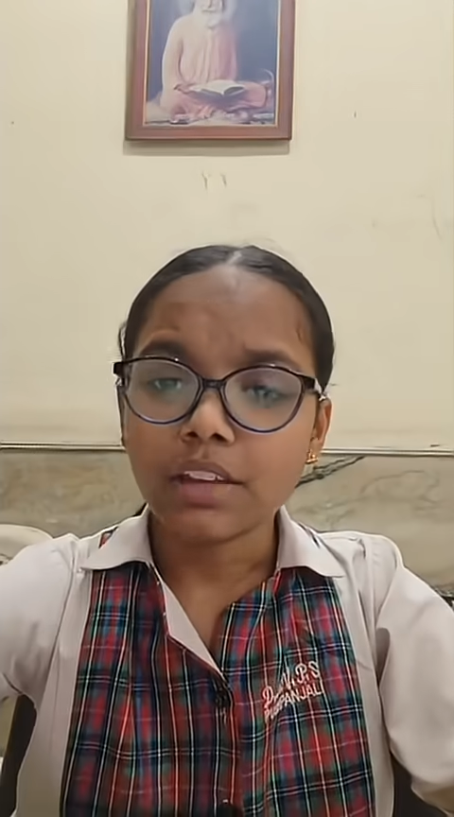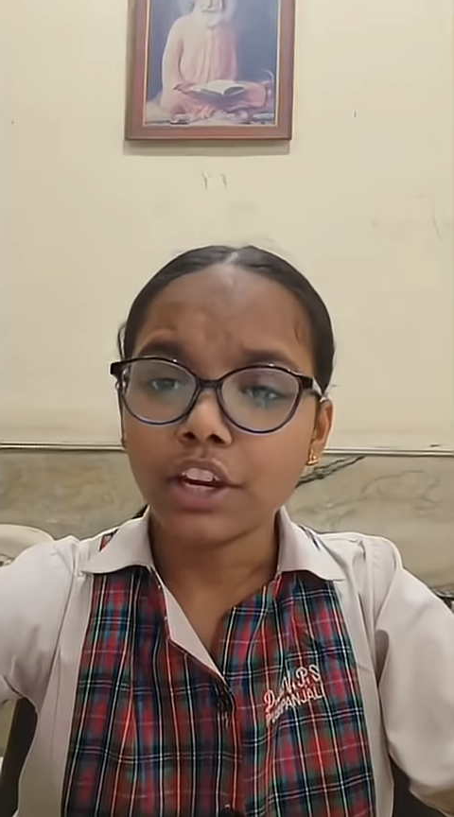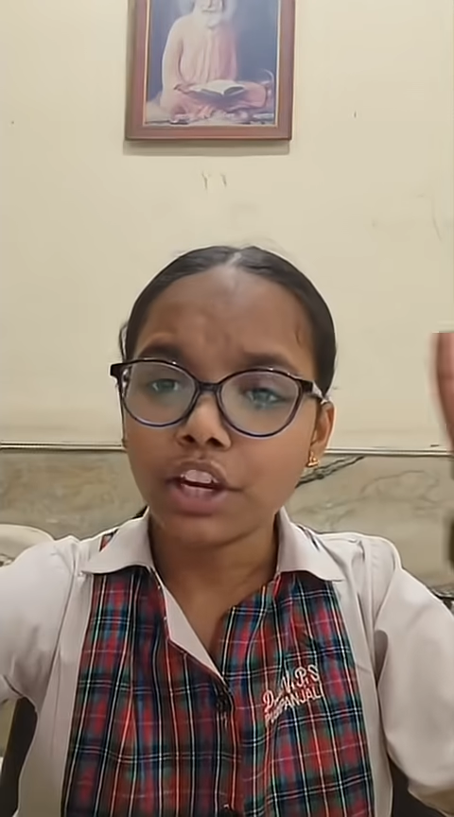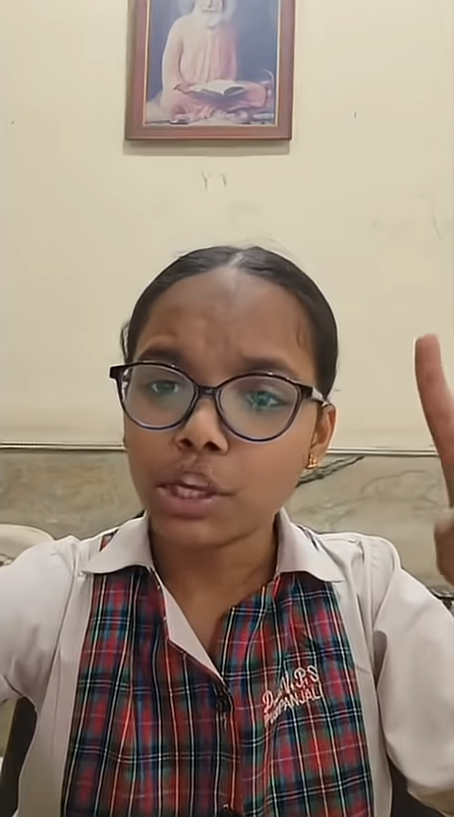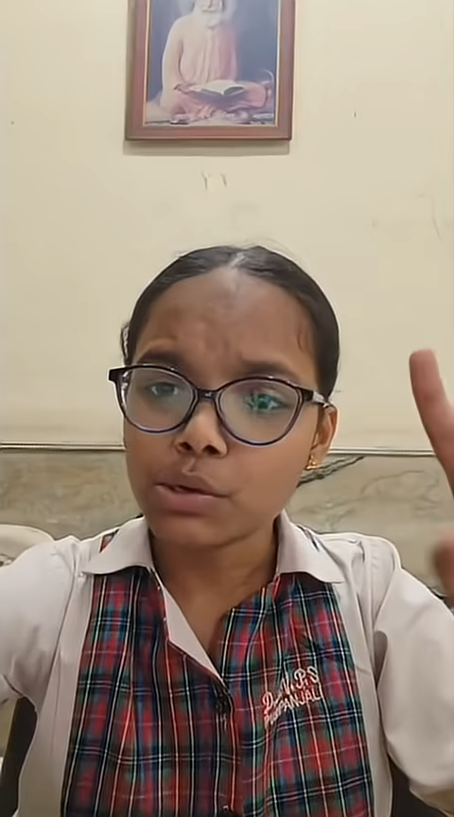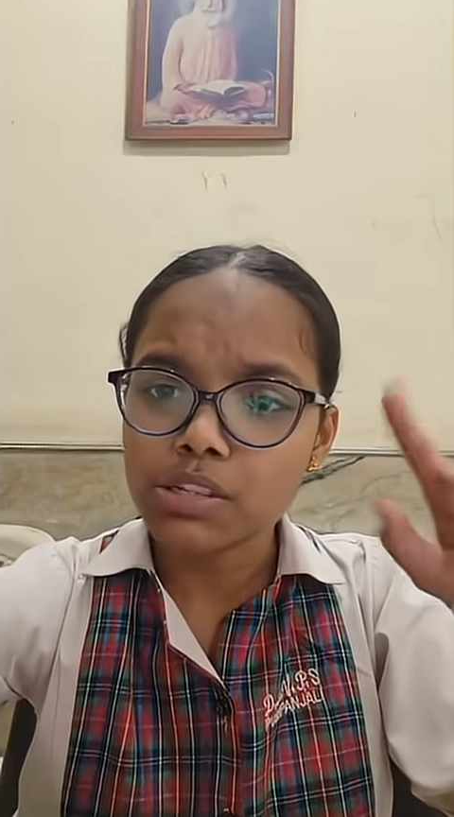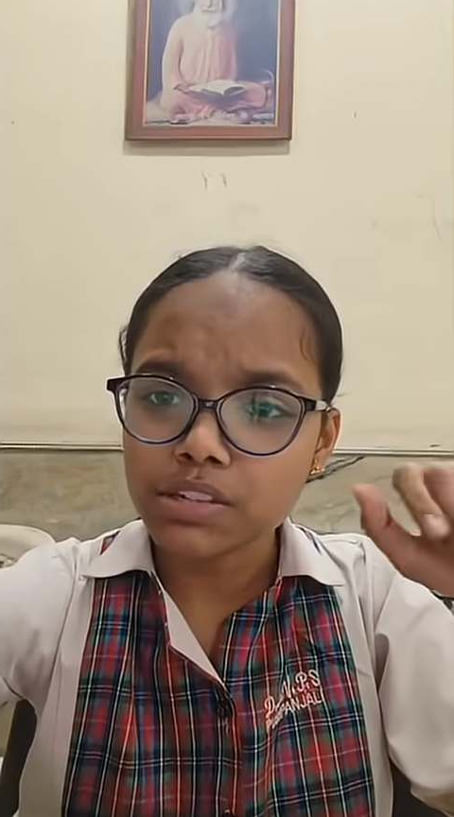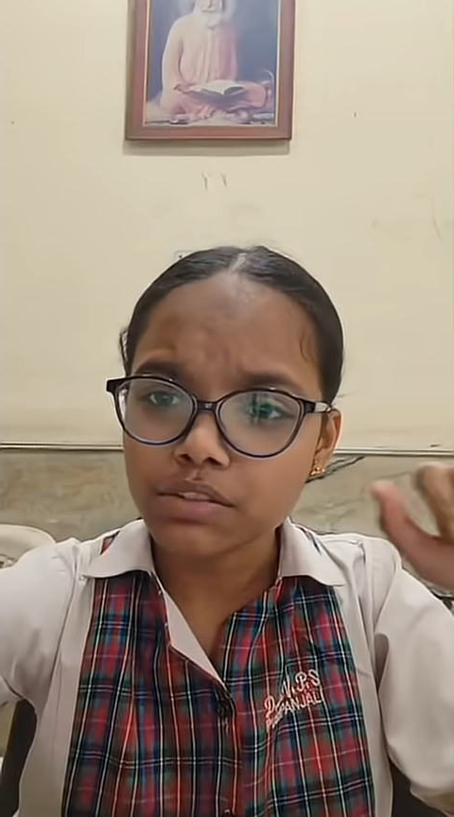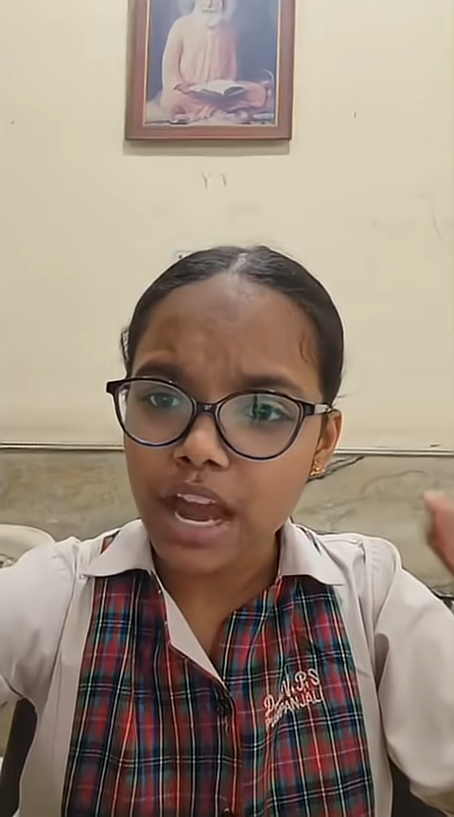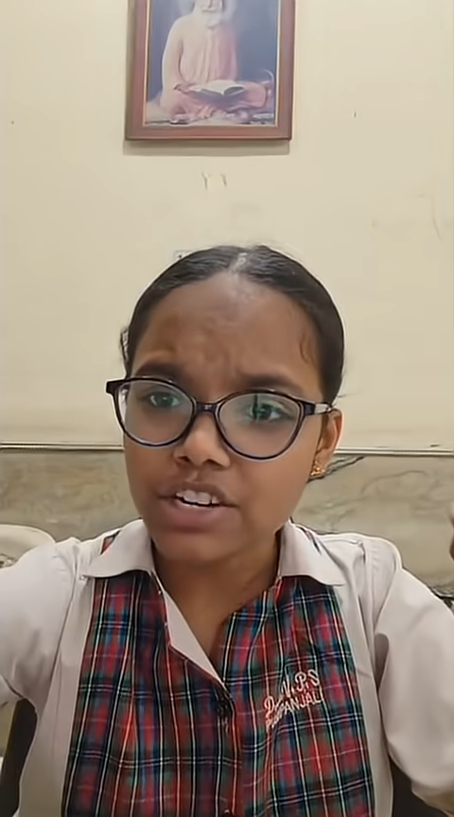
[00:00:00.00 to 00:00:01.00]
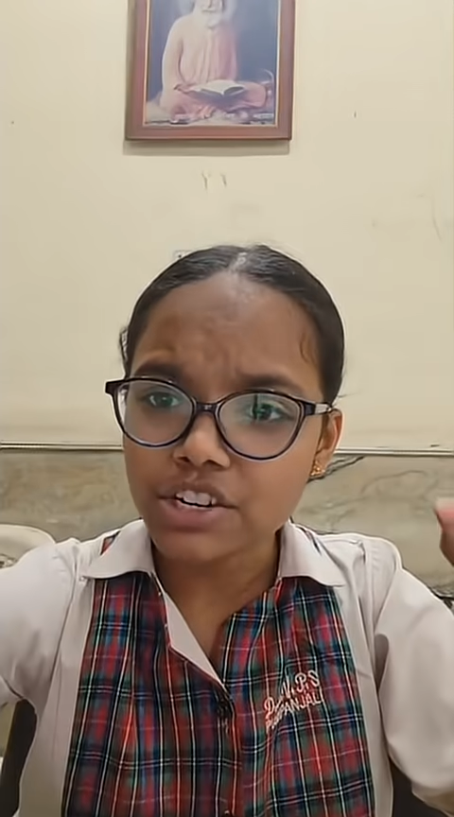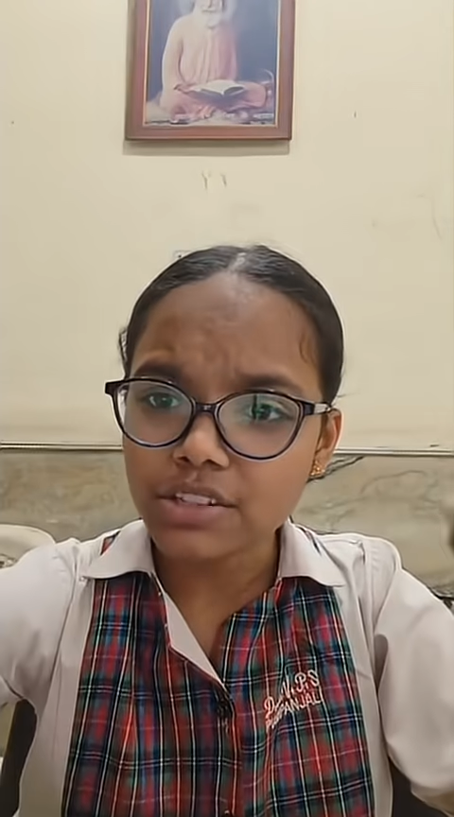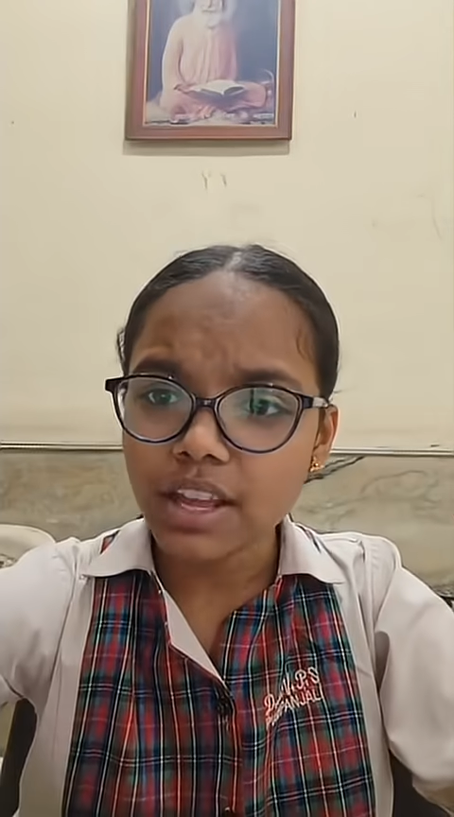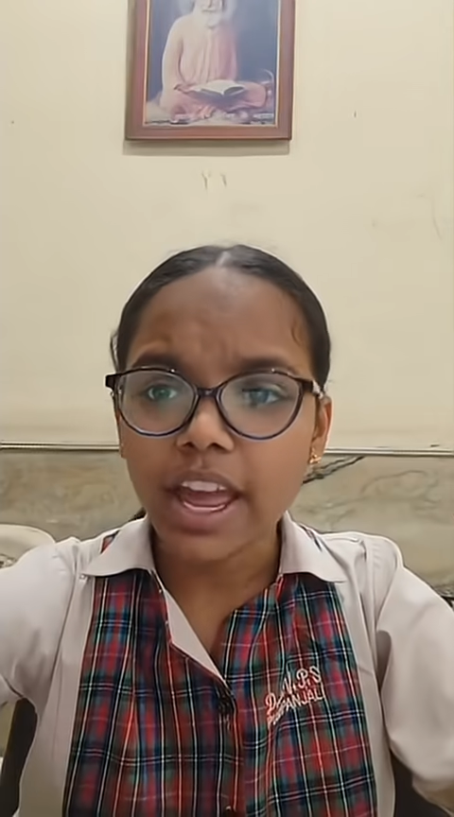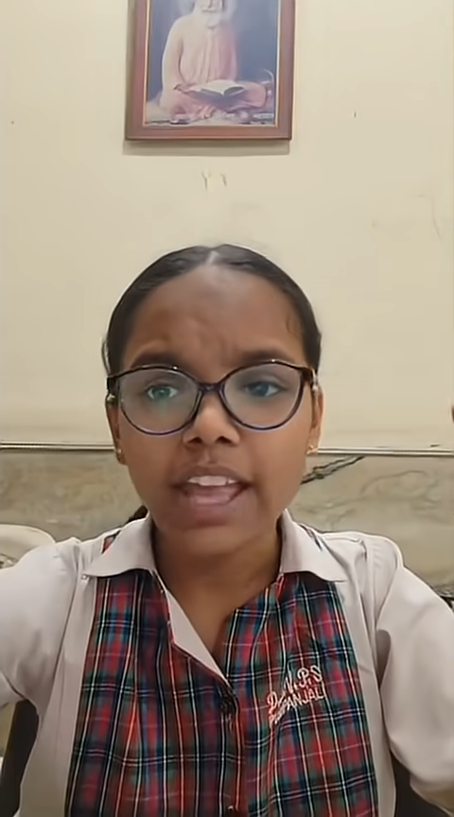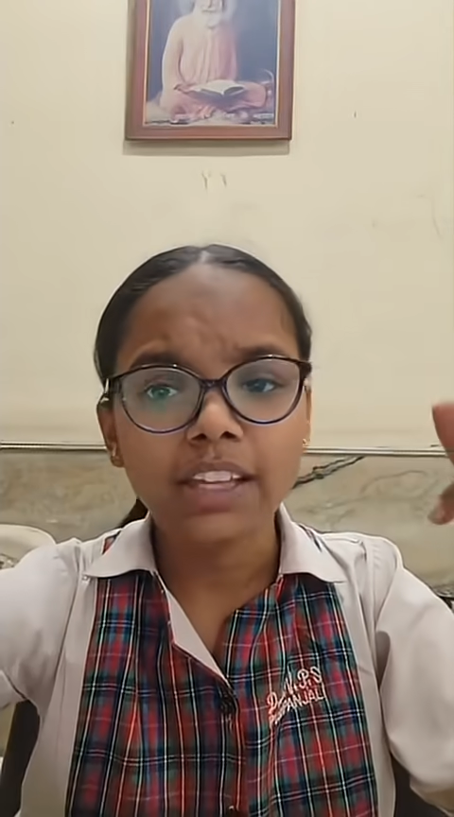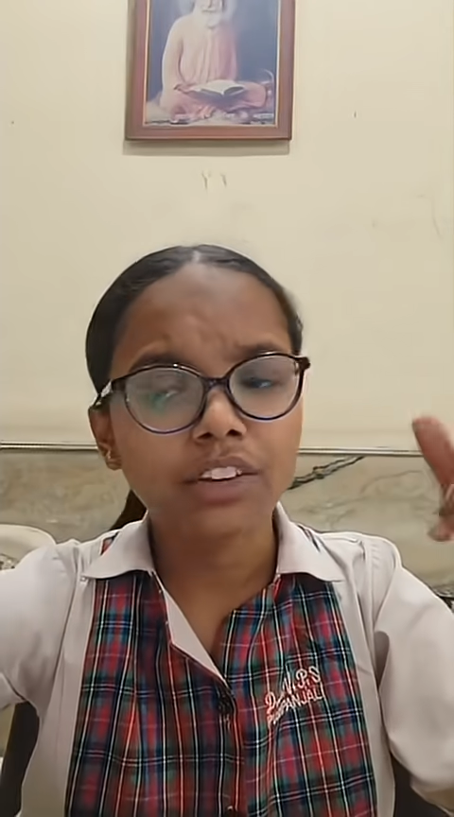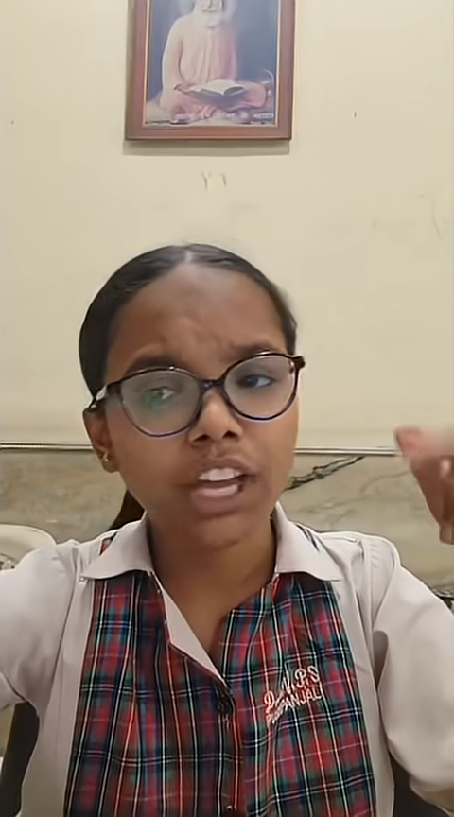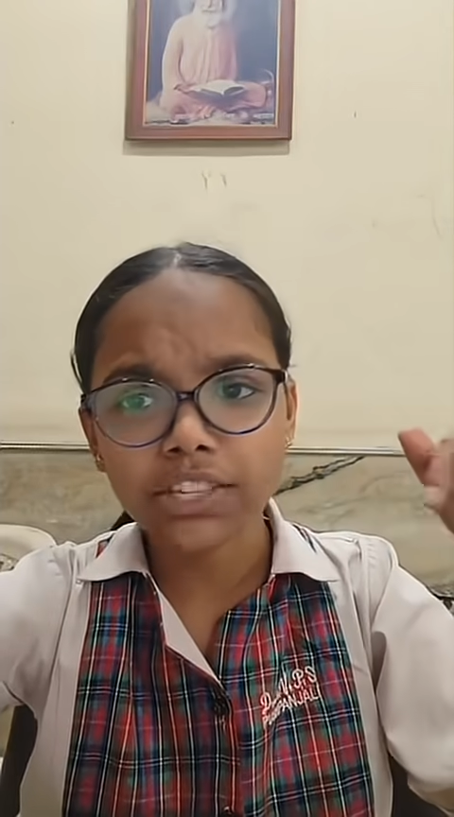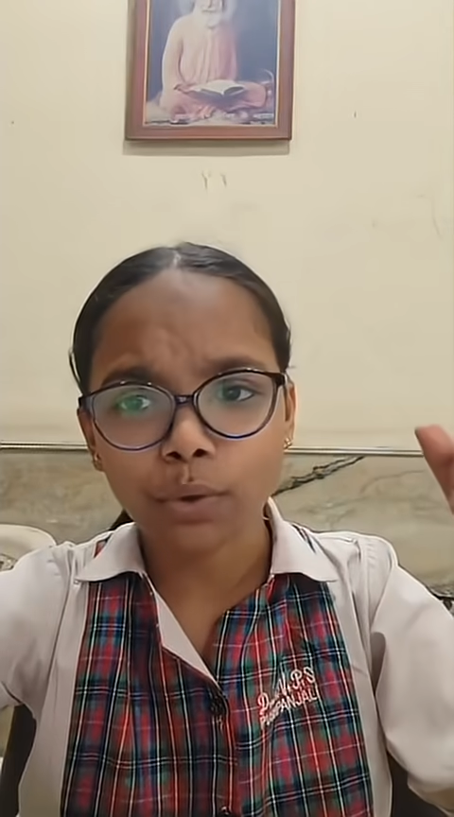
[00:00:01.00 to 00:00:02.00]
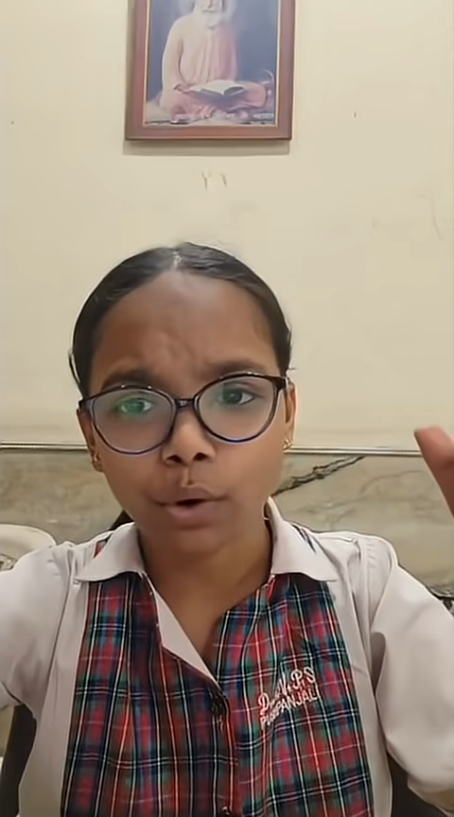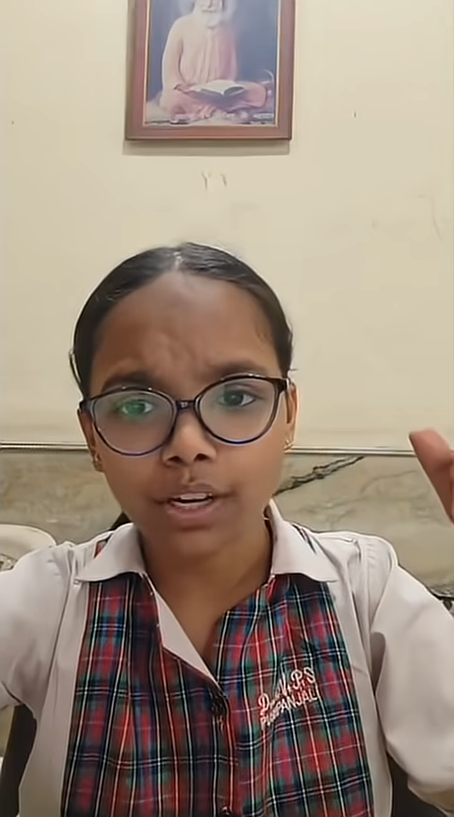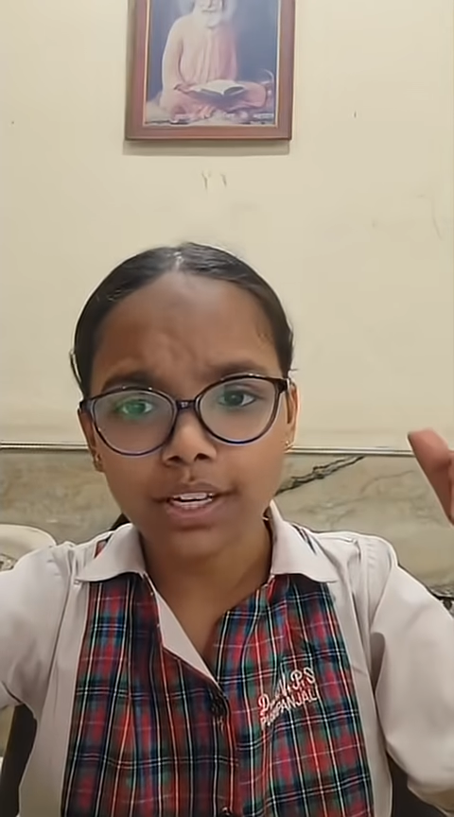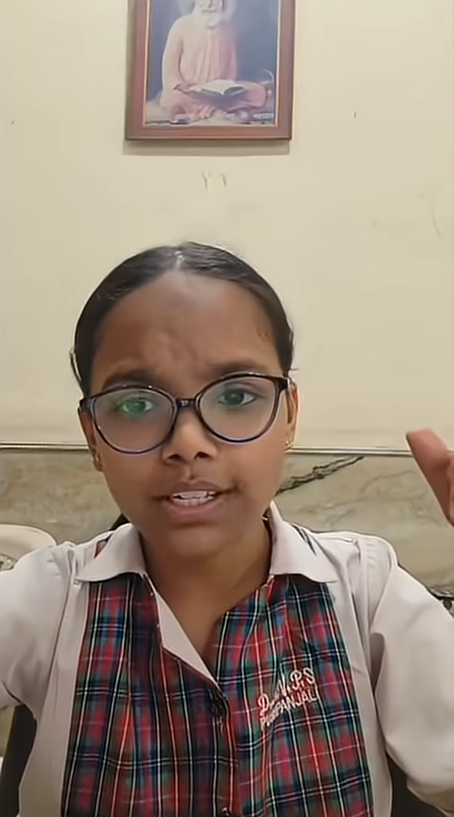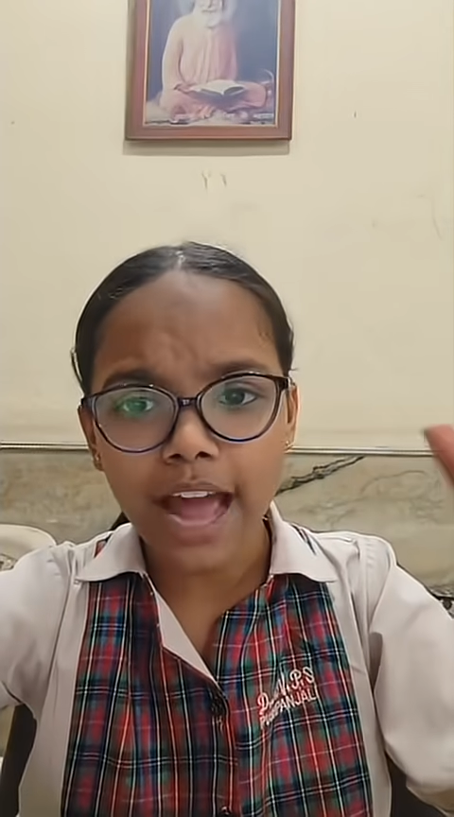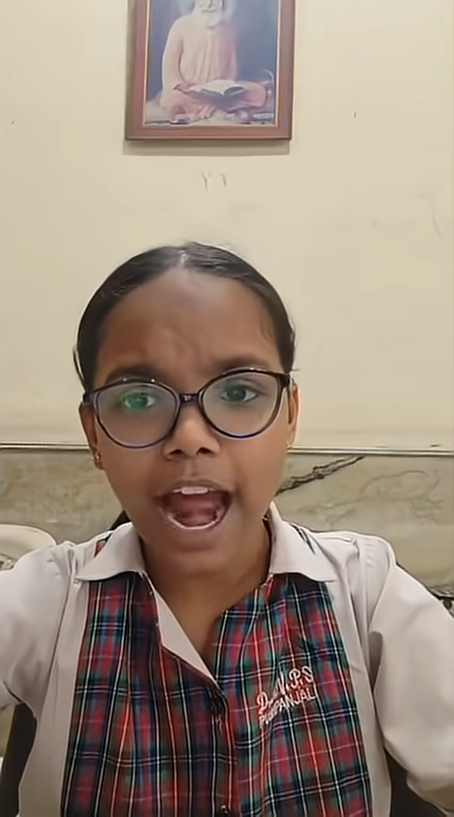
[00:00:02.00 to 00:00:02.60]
Reduce distraction, increase focus